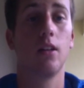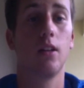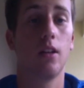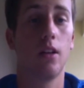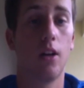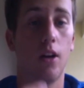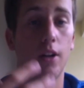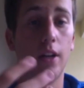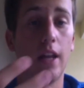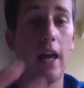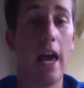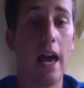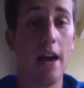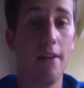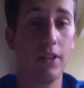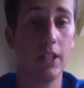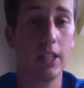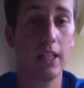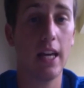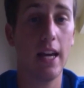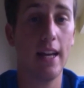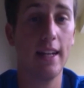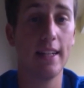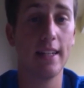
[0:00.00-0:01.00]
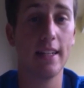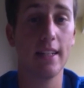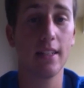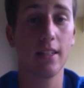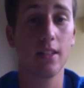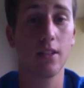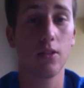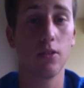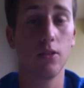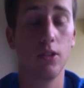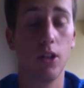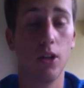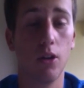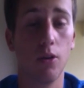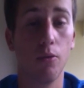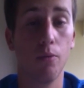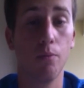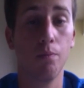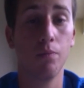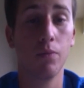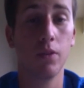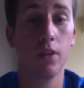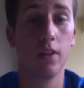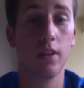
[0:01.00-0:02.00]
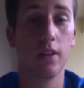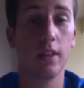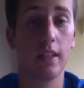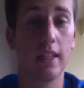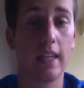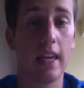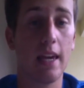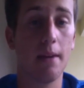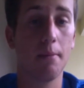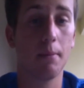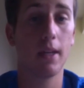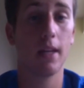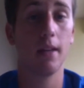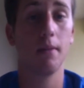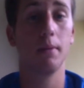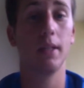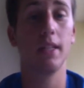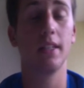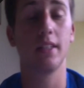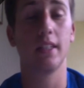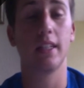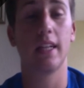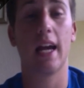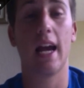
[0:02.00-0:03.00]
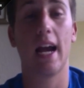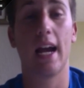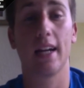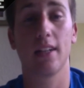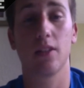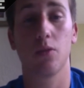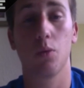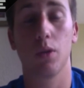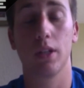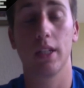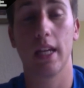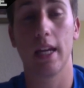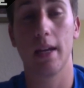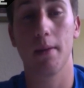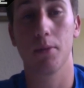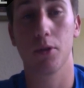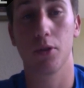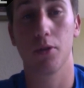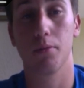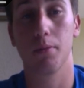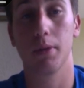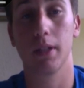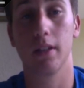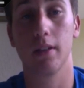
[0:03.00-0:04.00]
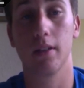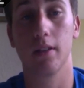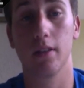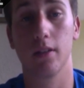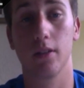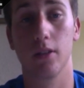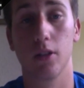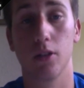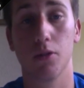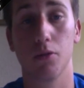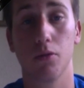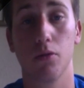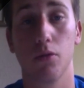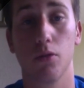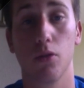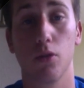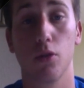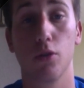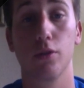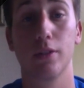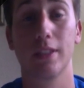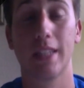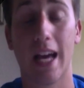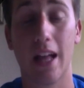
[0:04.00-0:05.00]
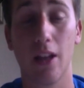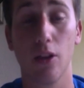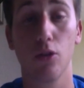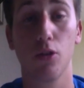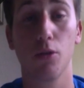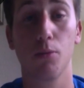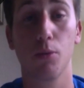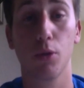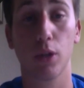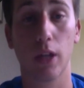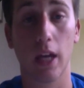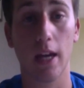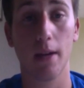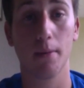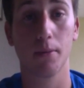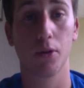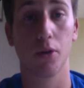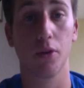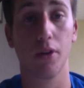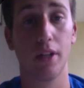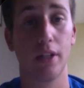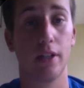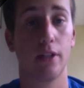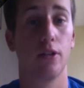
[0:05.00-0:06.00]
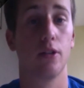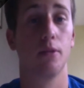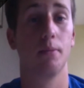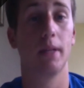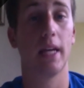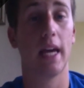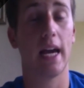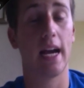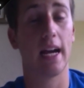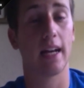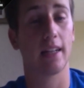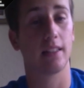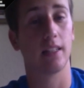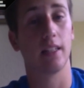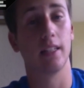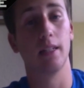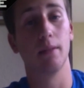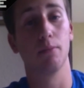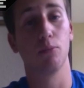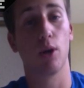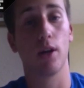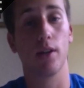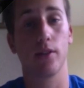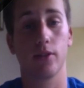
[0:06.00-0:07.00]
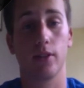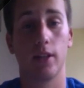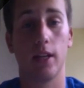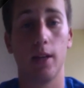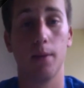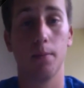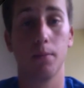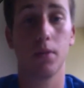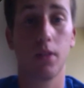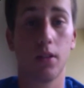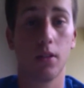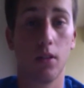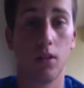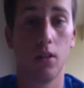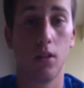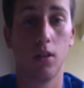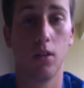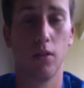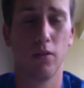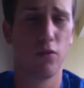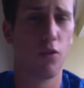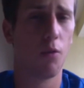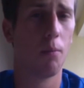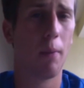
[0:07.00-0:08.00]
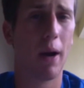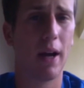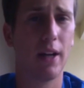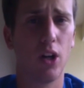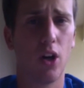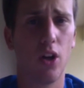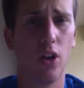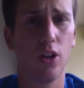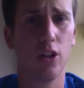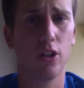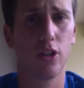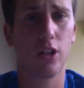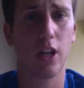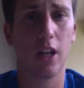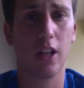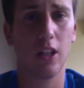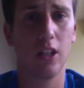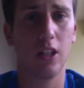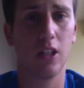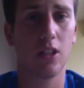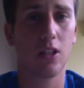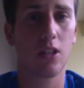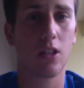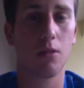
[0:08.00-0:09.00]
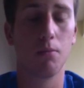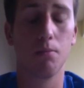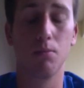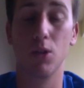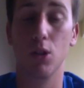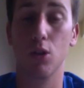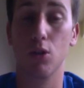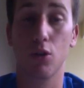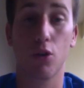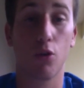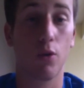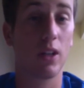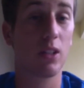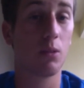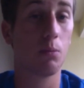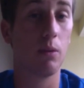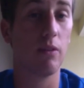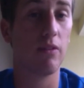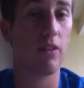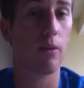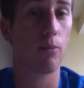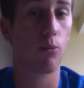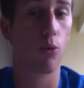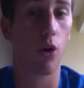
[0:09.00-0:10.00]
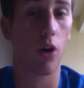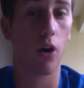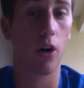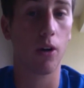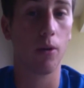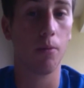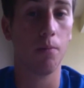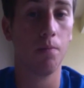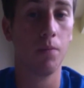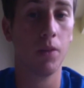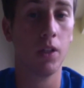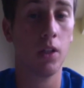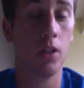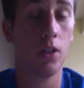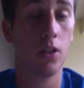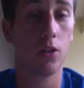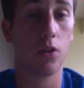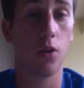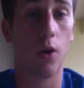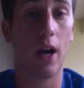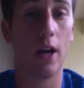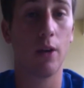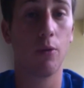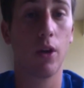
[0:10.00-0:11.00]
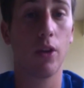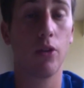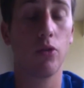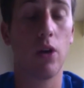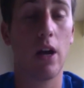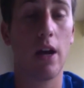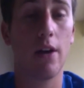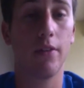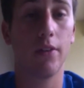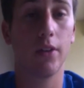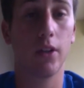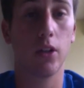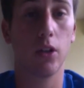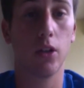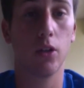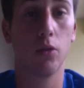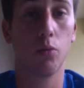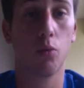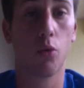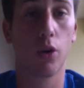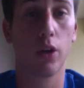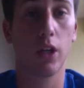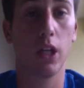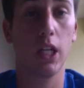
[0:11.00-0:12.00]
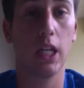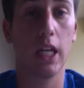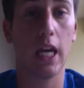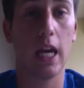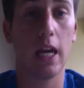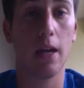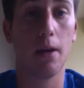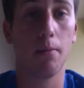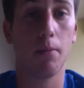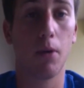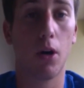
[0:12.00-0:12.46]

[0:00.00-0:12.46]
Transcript: on having that is, the game can be easily hacked when games are being, downloadable games are easier to be hacked than in-browser games, from my knowledge at least. Correct me if I'm wrong. So I'd rather have a good working game